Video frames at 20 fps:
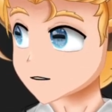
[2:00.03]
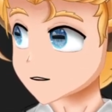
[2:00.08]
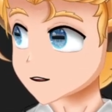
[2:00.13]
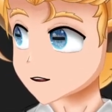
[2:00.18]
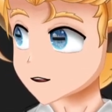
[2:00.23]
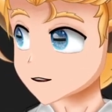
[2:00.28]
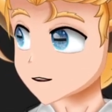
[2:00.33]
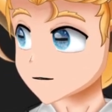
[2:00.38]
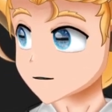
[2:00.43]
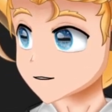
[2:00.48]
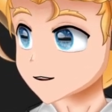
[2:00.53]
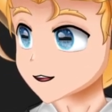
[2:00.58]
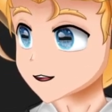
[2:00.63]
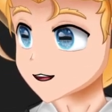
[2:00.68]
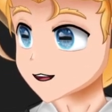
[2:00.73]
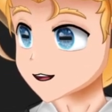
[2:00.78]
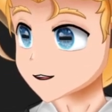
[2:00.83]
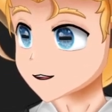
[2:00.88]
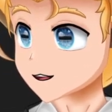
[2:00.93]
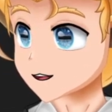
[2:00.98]
set
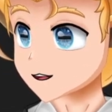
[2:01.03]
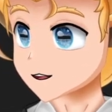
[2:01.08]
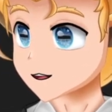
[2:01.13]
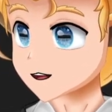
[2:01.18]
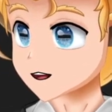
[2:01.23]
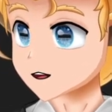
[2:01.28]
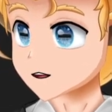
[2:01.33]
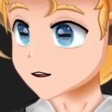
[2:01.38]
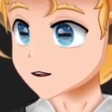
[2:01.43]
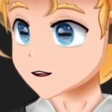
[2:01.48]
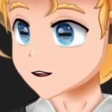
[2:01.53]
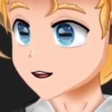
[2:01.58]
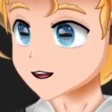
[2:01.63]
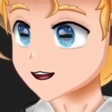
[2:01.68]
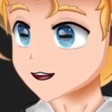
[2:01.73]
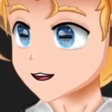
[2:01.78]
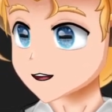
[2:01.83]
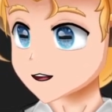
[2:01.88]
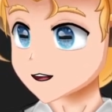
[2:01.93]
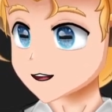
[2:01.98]
the
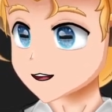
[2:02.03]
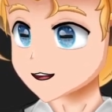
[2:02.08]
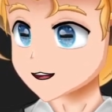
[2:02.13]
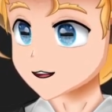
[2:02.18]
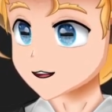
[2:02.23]
criteria.